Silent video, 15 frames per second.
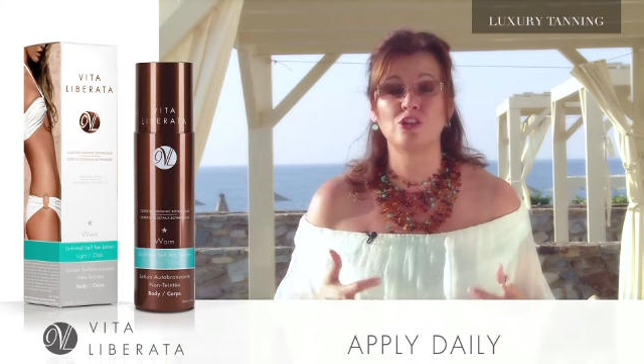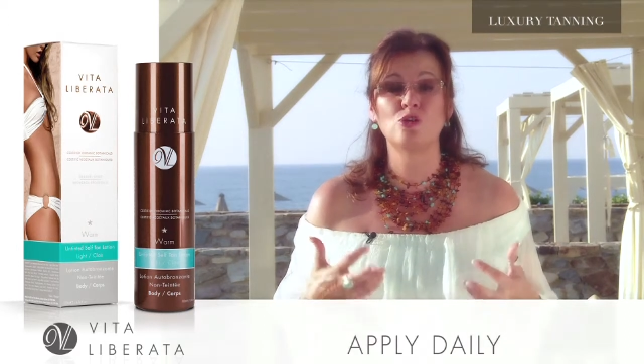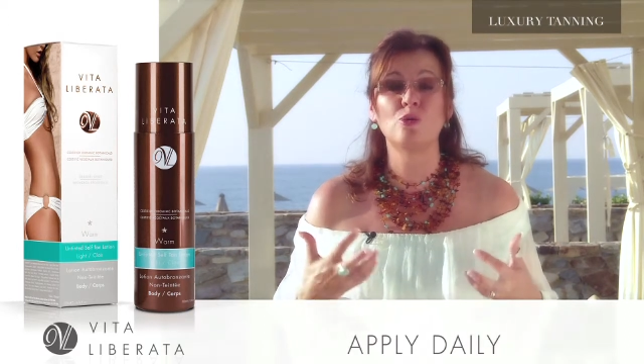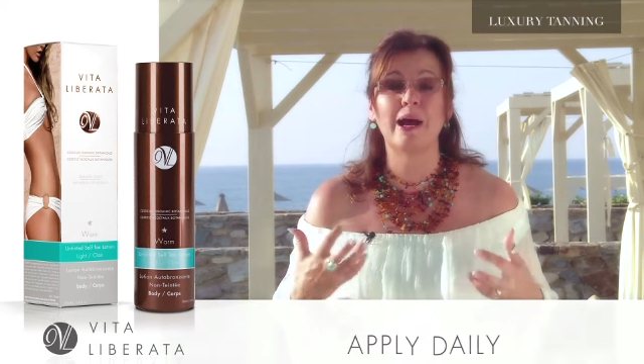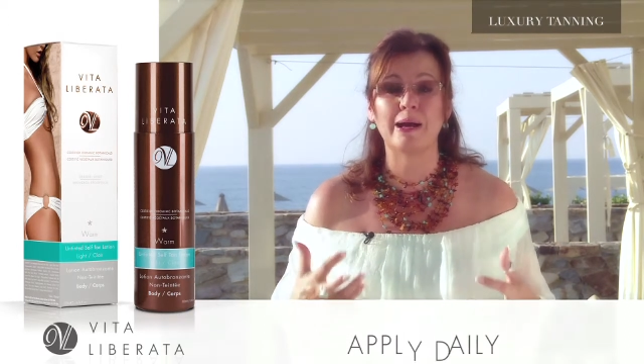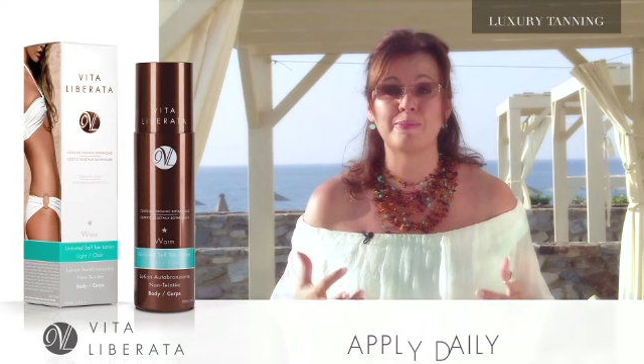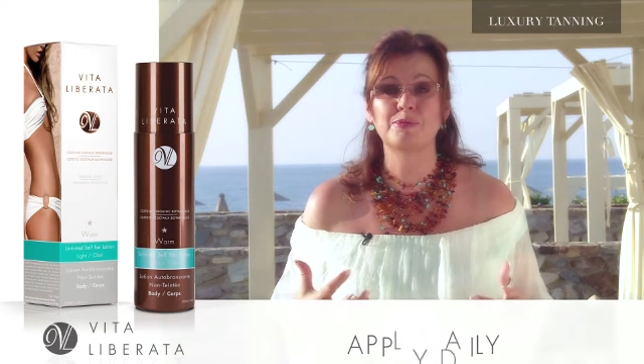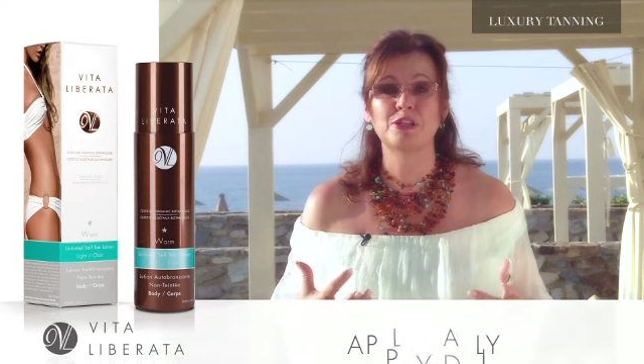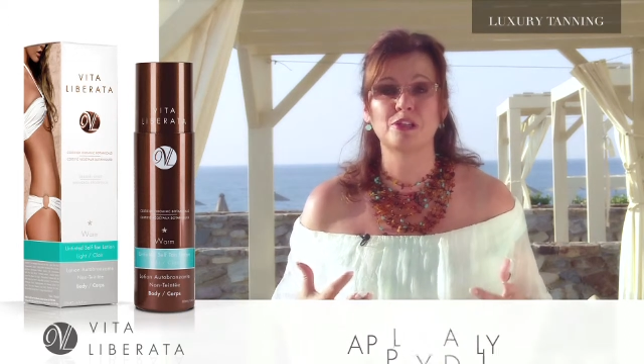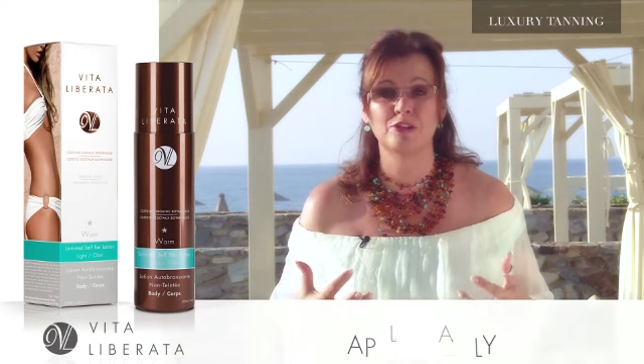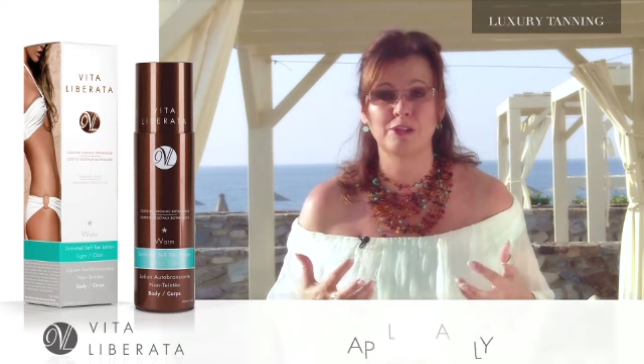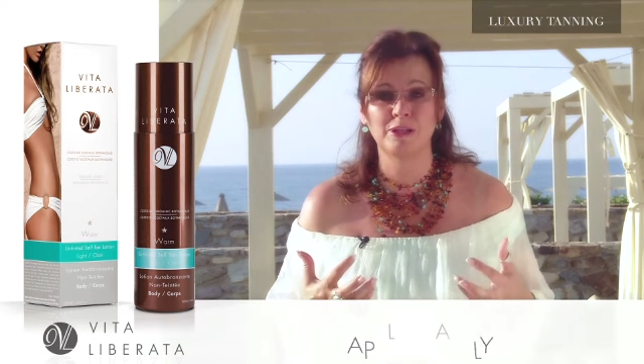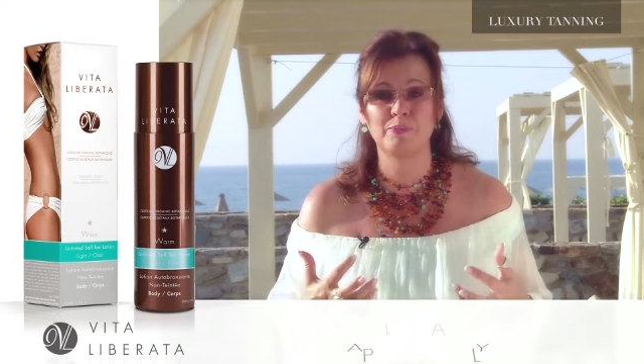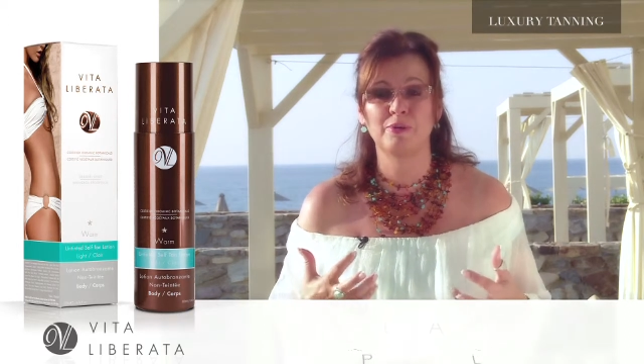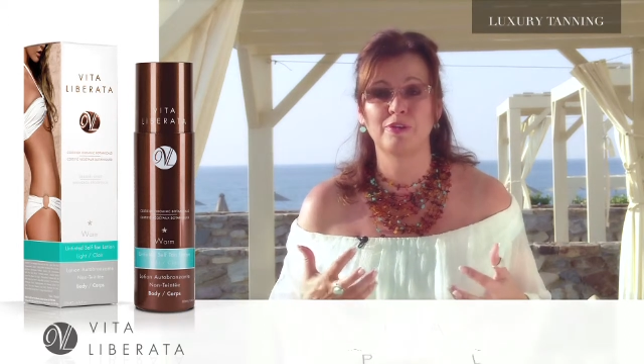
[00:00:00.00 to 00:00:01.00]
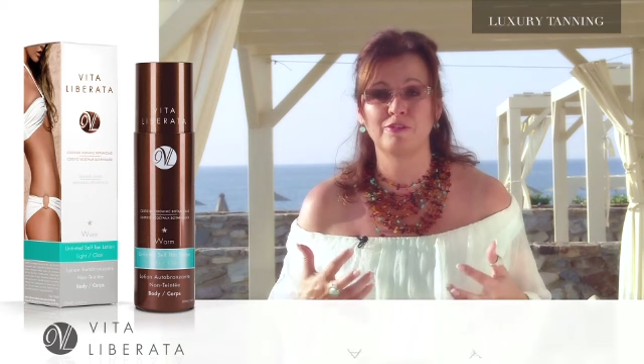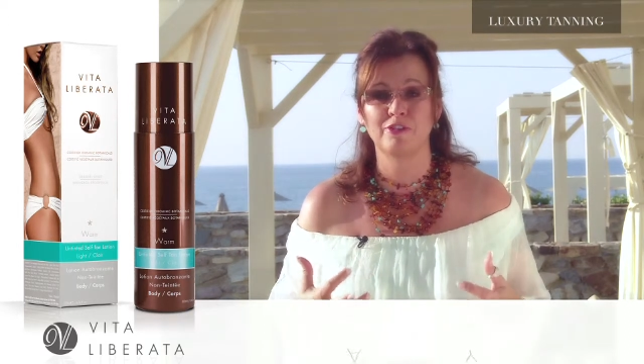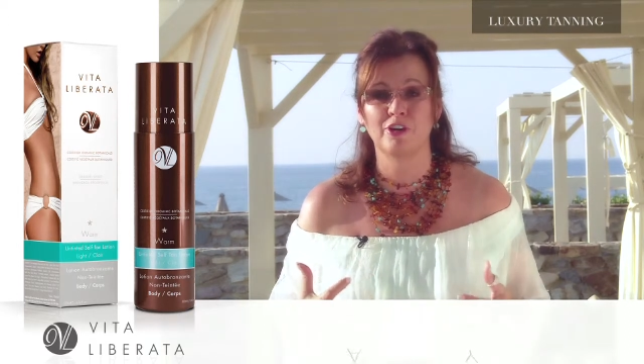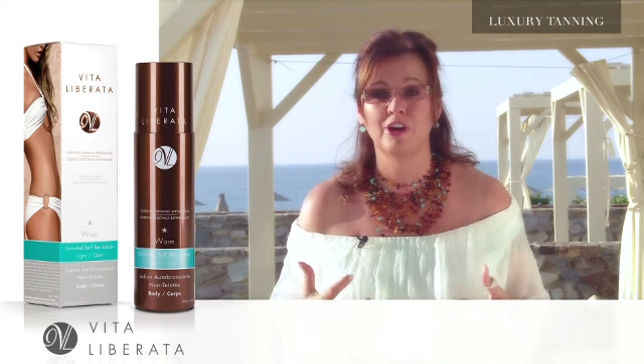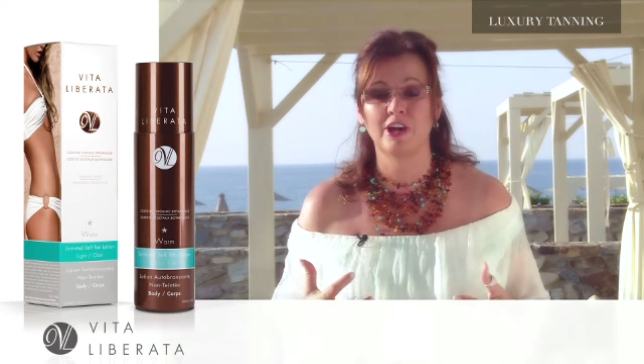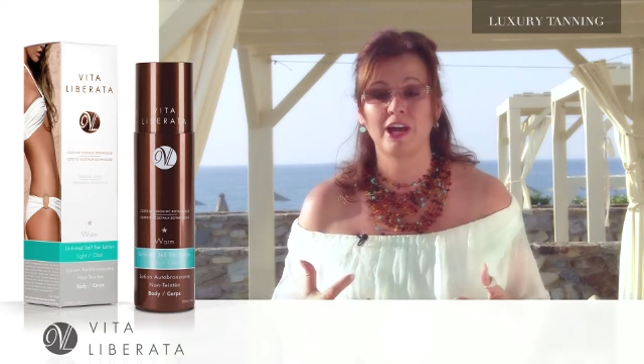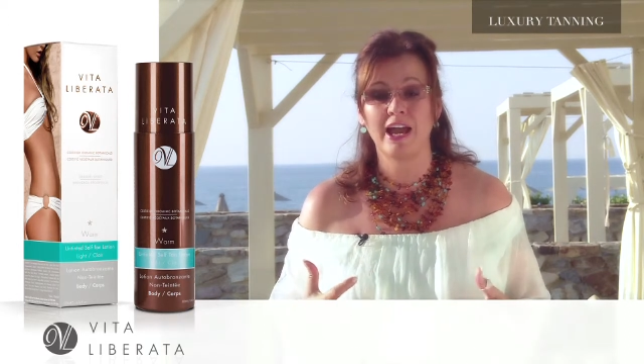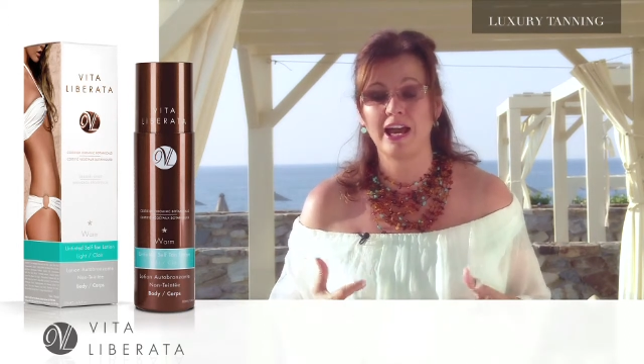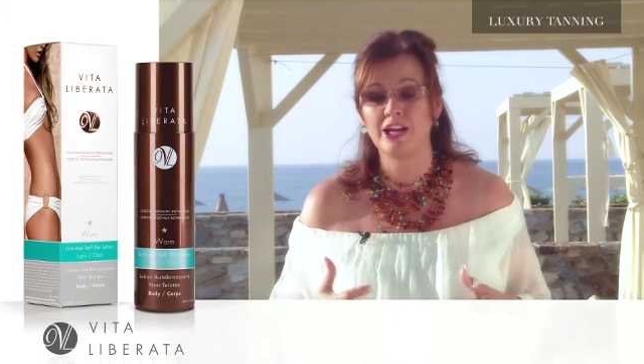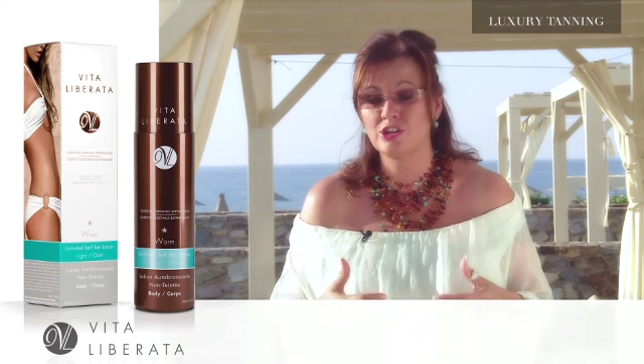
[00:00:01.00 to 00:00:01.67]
that you absolutely prefer.